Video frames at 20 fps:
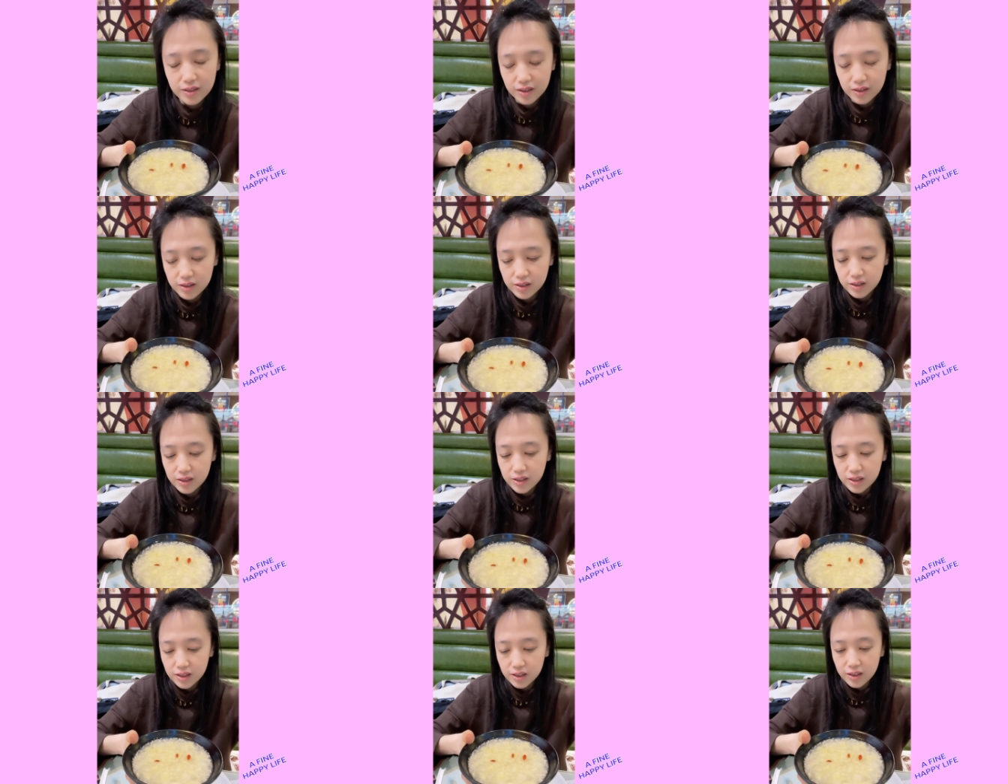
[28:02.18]
It's a
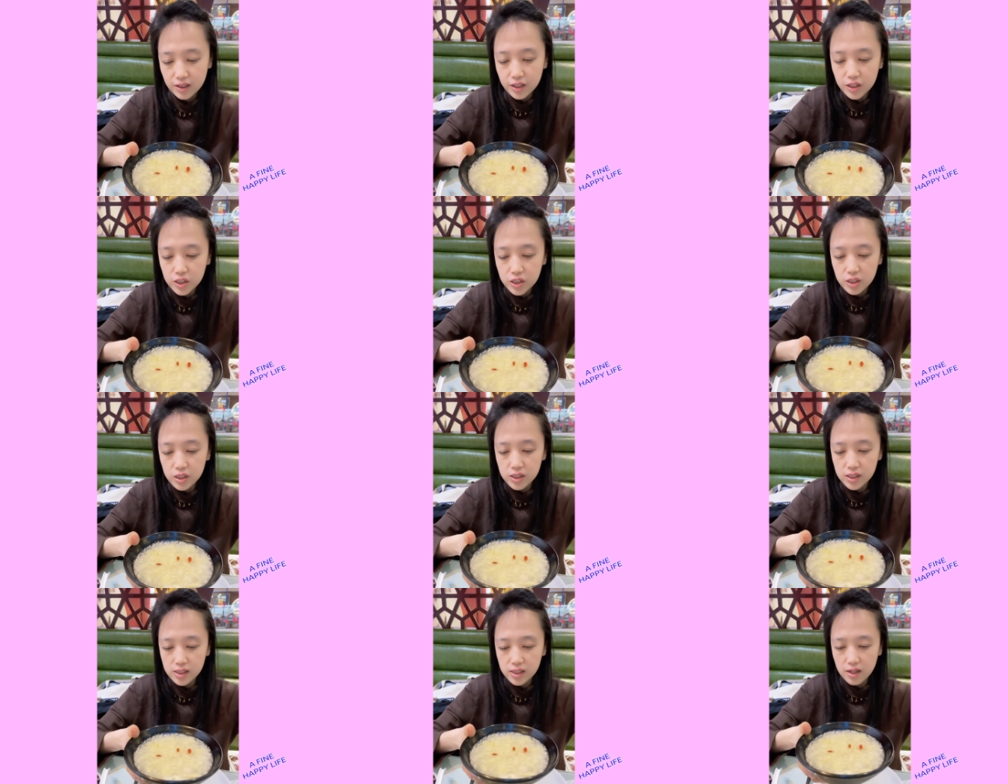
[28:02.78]

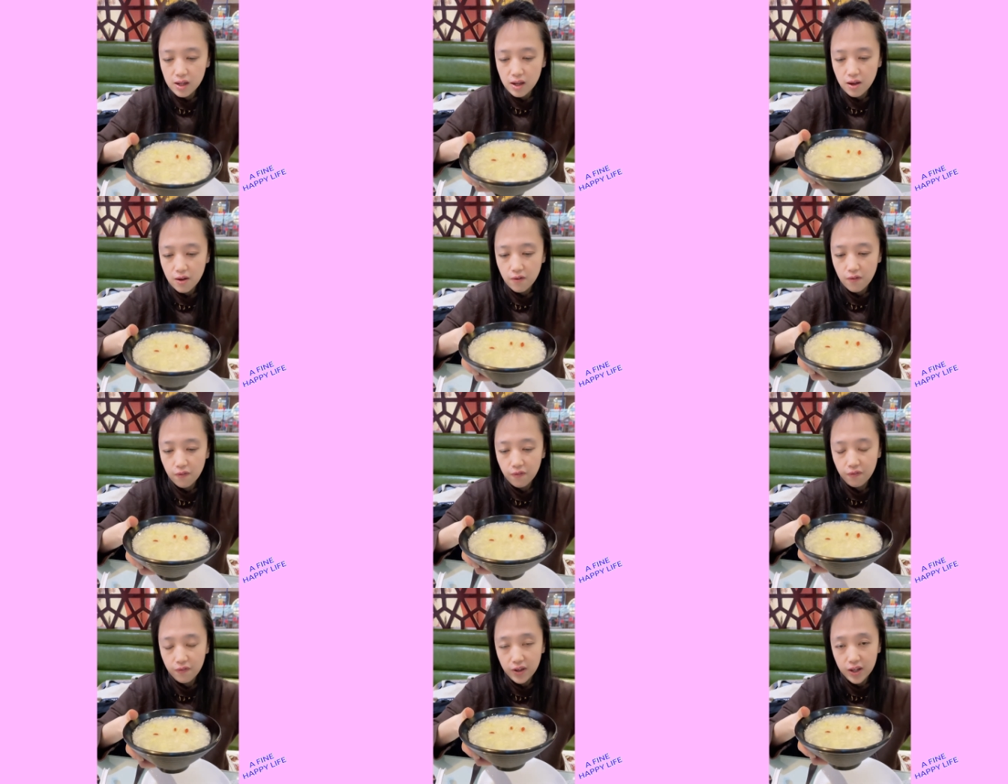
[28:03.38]
delicious
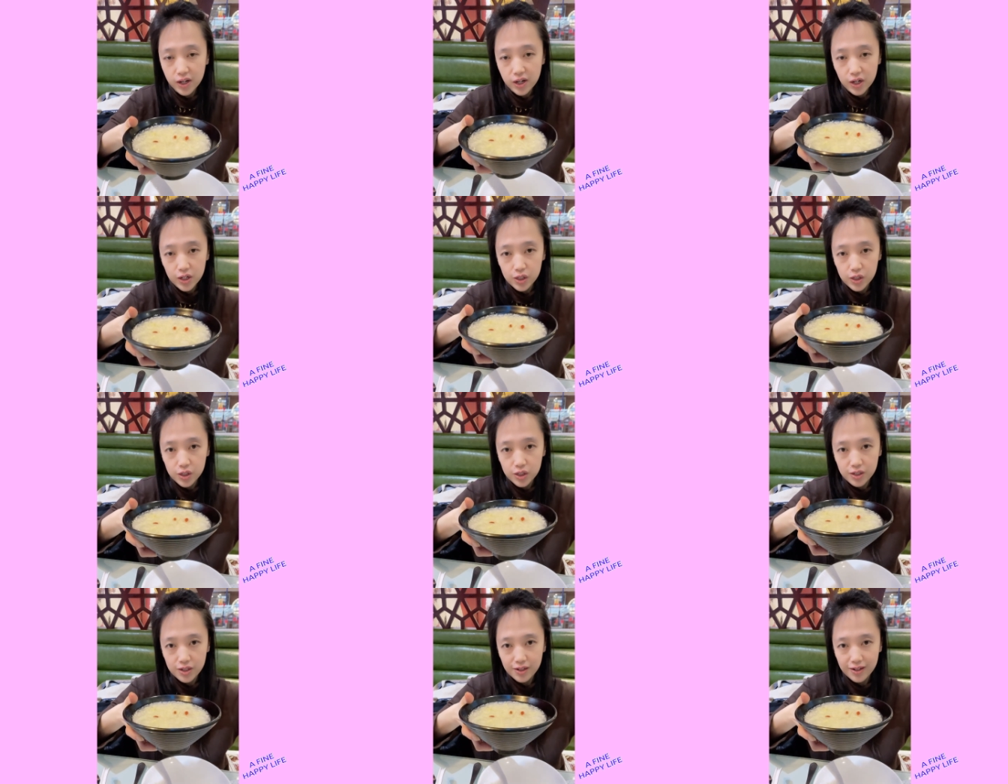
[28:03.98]
finish